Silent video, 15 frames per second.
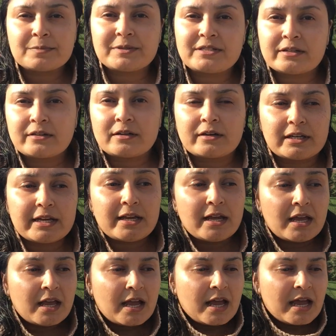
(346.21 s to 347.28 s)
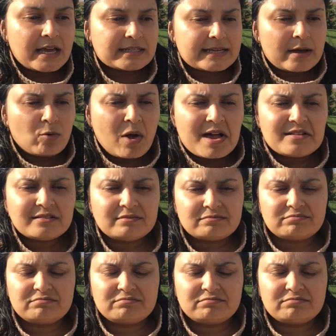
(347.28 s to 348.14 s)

particularly, is that, well,